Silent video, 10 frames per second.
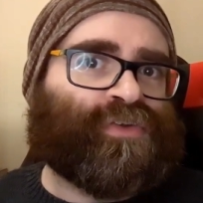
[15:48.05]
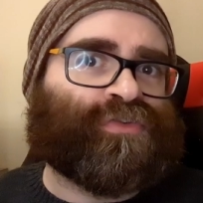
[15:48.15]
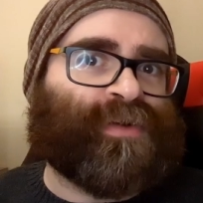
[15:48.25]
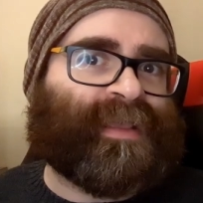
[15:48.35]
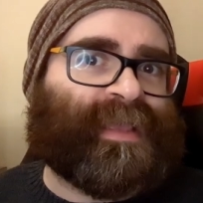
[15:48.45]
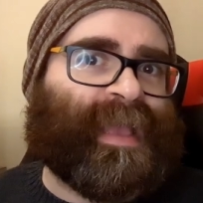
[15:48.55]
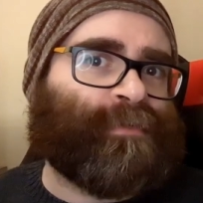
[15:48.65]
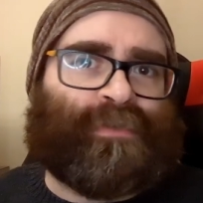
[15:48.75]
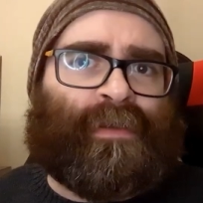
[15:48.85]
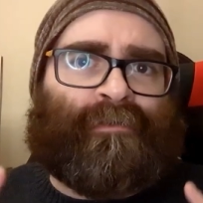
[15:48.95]
cranking
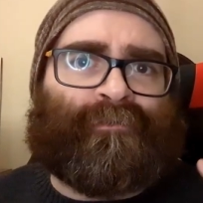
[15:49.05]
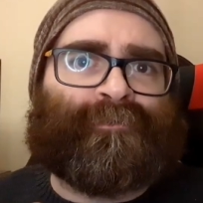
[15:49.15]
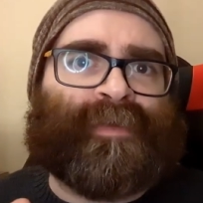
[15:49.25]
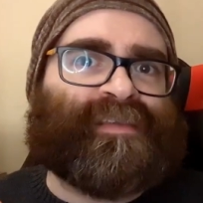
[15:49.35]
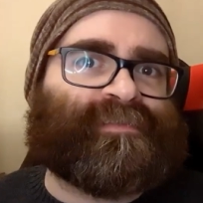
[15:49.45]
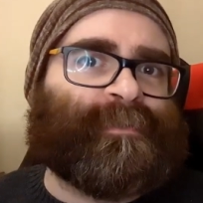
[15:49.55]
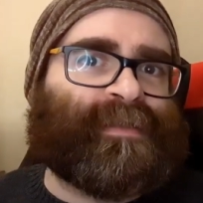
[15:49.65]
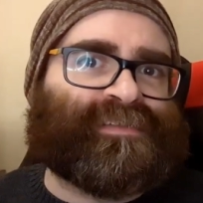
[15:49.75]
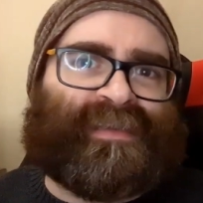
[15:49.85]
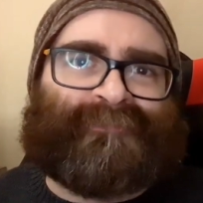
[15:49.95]
out
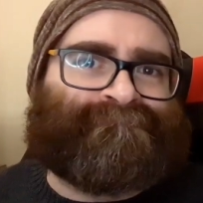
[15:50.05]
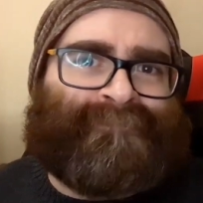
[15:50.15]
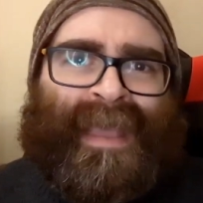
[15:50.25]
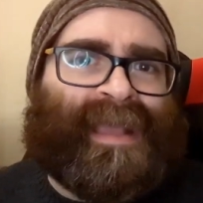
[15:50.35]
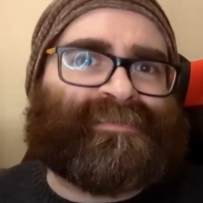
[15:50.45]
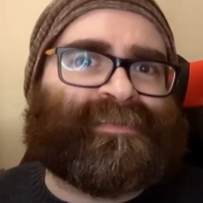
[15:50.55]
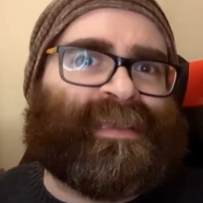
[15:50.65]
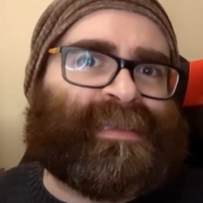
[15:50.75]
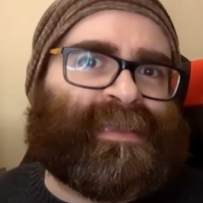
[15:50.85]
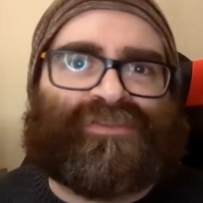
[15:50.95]
face-melting,
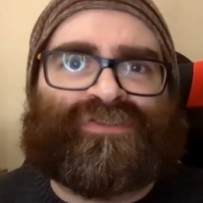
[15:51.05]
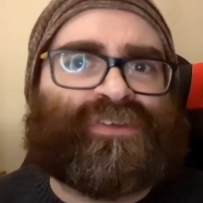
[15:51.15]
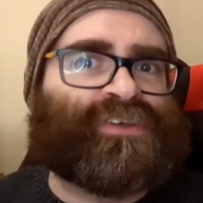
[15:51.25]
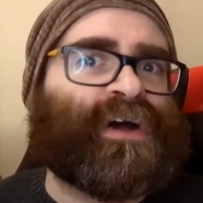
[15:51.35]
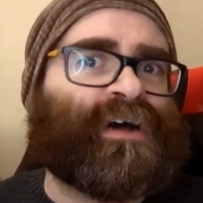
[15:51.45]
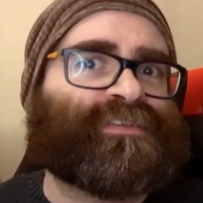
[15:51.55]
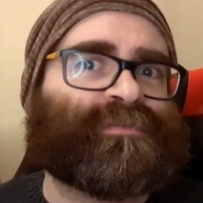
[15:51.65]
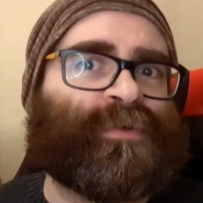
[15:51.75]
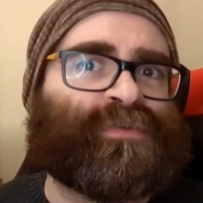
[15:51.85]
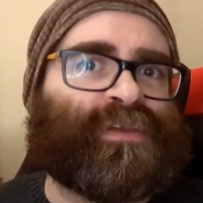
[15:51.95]
ass-kicking,
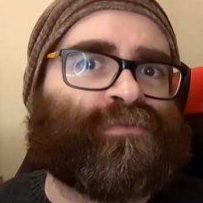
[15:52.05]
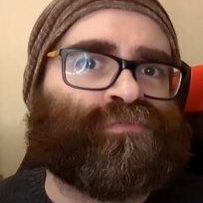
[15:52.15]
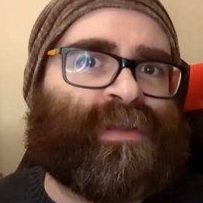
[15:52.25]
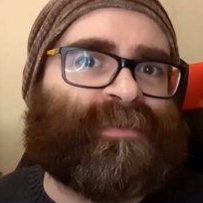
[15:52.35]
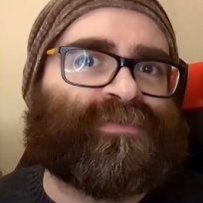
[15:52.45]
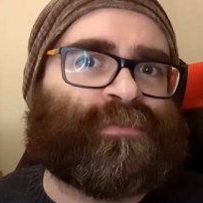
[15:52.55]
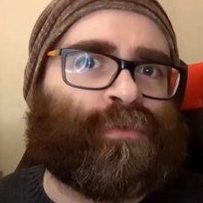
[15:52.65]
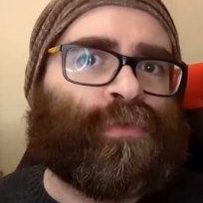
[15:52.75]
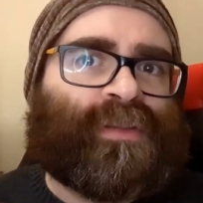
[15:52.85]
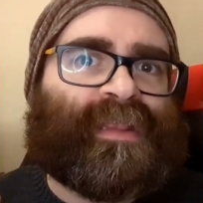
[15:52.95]
cigar-smoking riffs,
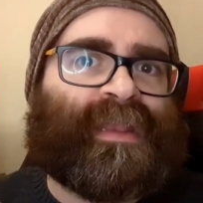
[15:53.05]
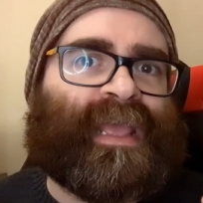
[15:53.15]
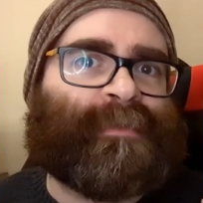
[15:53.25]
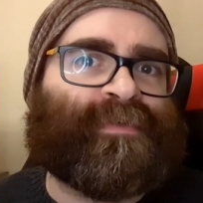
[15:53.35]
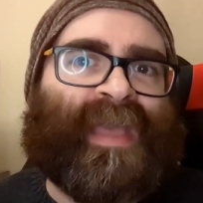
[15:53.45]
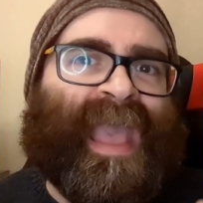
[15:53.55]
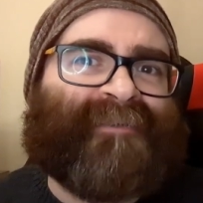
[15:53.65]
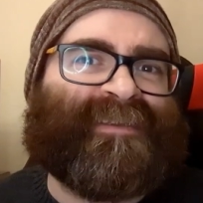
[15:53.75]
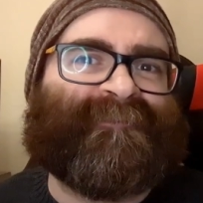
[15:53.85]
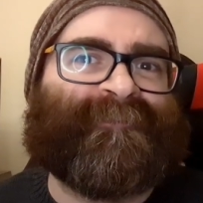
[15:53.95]
all in the name of
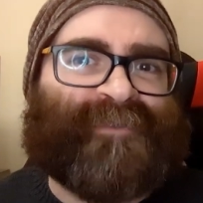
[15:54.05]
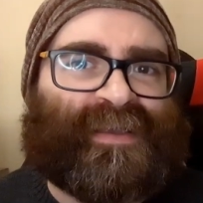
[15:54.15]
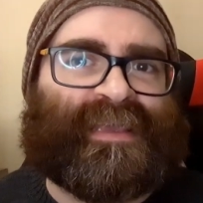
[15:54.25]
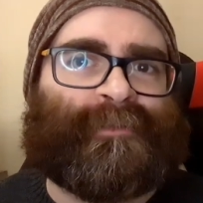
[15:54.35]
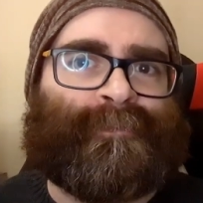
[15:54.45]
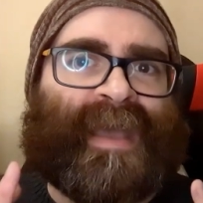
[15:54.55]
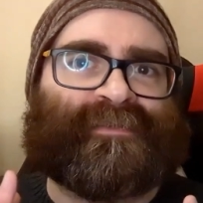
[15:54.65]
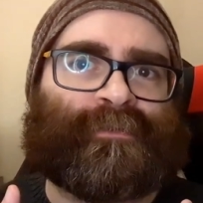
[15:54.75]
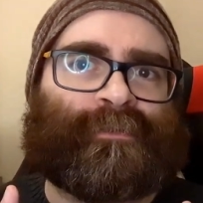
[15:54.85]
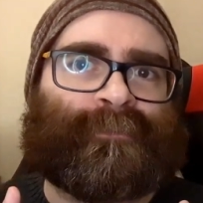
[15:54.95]
heavy fucking
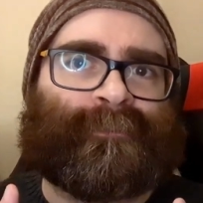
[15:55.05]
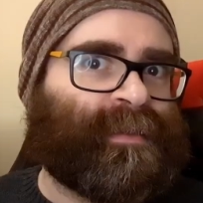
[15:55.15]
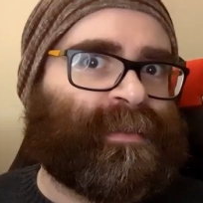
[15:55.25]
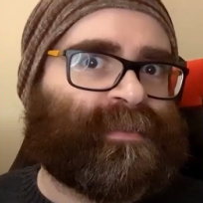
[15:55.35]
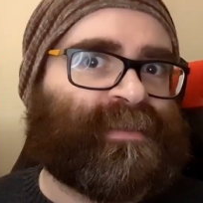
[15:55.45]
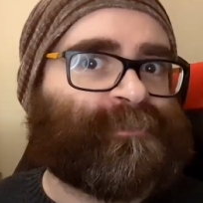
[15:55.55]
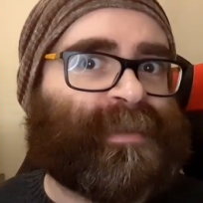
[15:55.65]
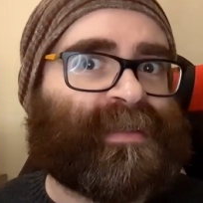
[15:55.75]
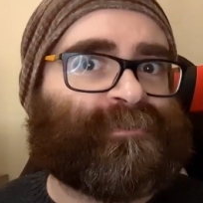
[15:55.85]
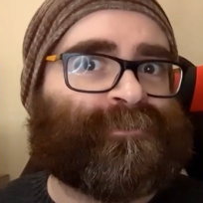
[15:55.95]
metal. This
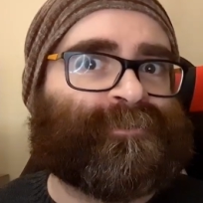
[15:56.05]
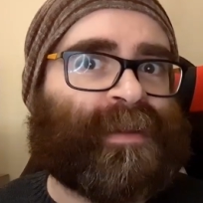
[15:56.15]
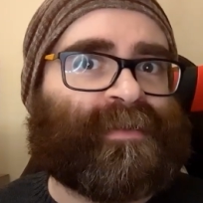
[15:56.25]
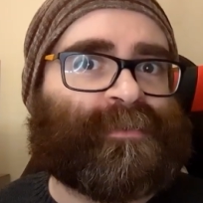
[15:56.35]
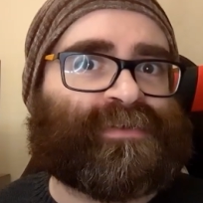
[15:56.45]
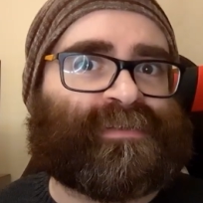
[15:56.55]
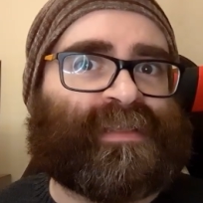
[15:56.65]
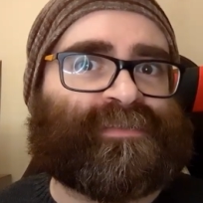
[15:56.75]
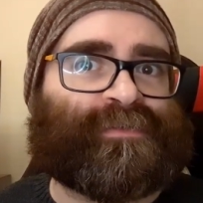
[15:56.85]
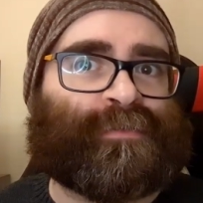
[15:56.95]
band very much
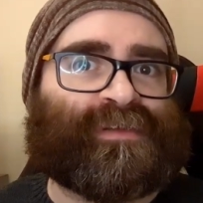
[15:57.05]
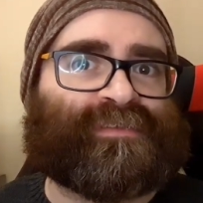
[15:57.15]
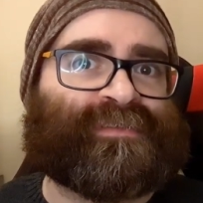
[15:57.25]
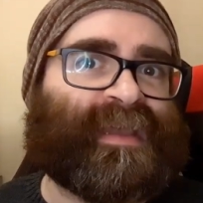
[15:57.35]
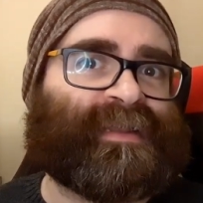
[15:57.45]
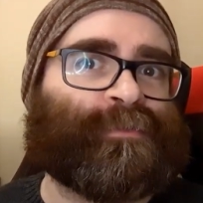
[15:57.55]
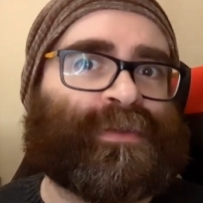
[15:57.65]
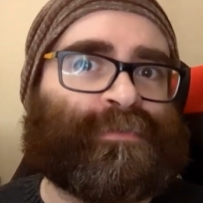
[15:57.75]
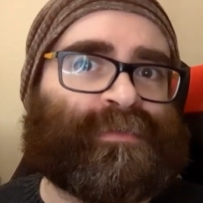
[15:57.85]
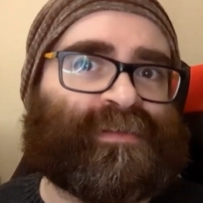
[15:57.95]
lets you know exactly
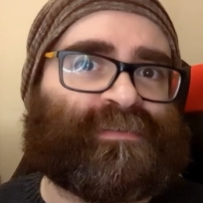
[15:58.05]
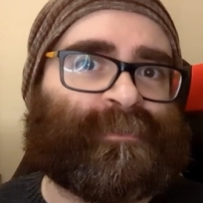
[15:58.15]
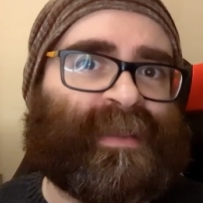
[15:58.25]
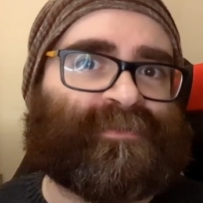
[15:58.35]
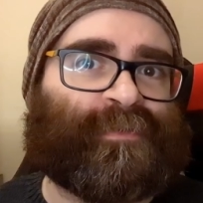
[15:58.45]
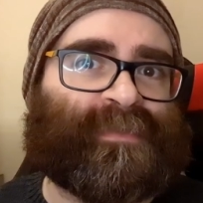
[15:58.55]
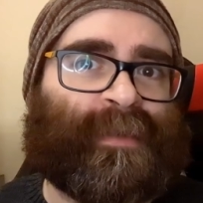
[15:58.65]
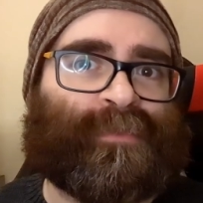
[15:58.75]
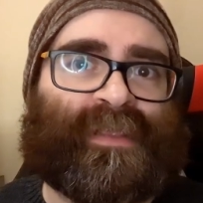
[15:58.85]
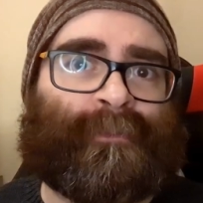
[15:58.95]
what you can expect from
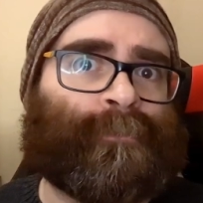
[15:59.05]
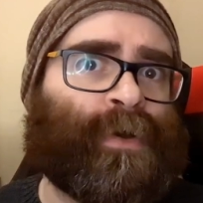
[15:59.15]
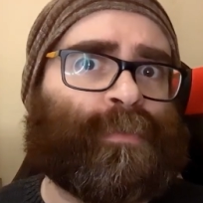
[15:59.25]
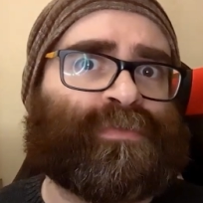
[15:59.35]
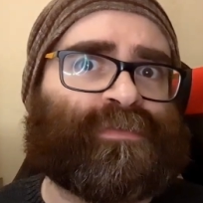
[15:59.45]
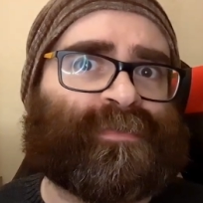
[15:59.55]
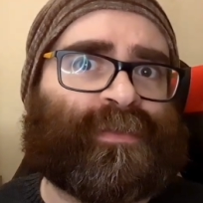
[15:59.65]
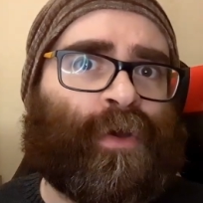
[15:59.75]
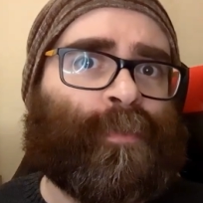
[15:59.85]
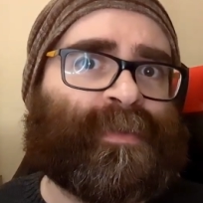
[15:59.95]
them within moments of
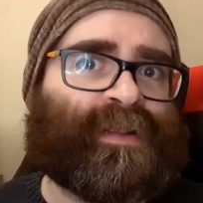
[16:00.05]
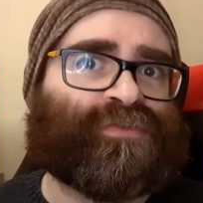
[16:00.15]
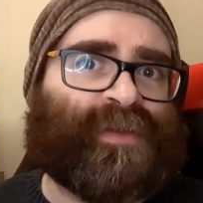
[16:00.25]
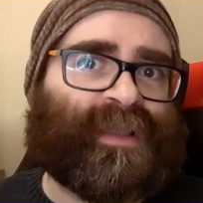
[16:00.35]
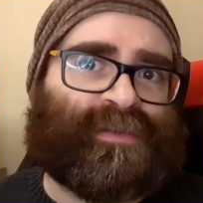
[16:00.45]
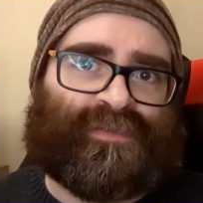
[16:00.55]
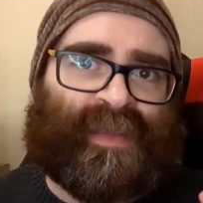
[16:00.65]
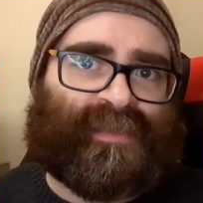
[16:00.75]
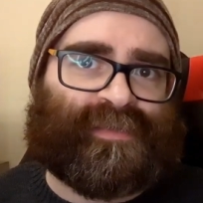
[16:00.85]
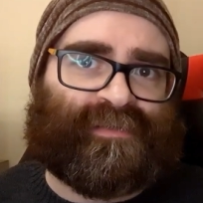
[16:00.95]
the opening track
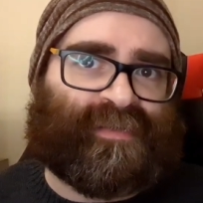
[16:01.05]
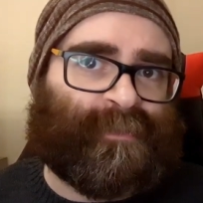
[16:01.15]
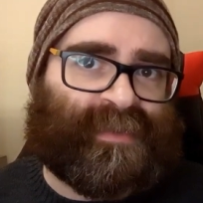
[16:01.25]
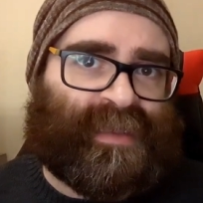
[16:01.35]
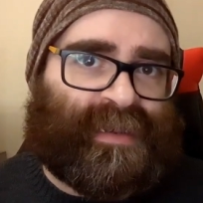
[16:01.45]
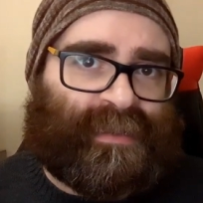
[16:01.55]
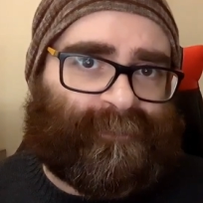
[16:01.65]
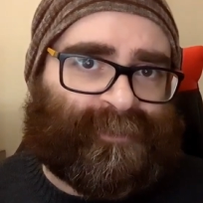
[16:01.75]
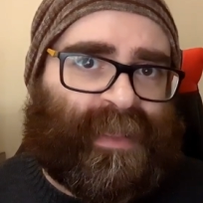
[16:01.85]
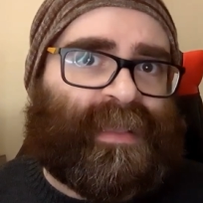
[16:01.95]
Death is the Beginning.
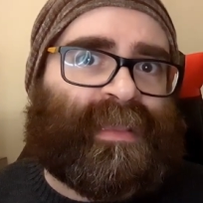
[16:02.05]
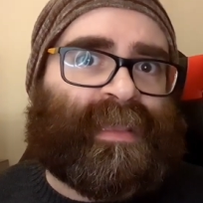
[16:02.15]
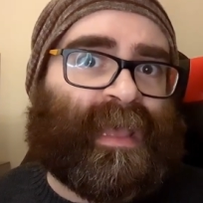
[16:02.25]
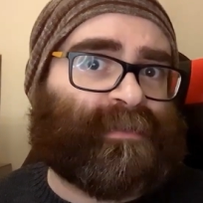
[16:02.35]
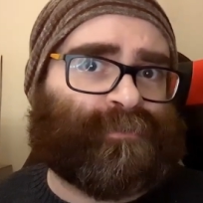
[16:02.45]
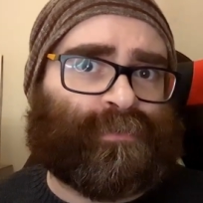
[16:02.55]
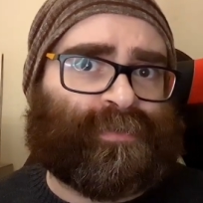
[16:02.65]
And for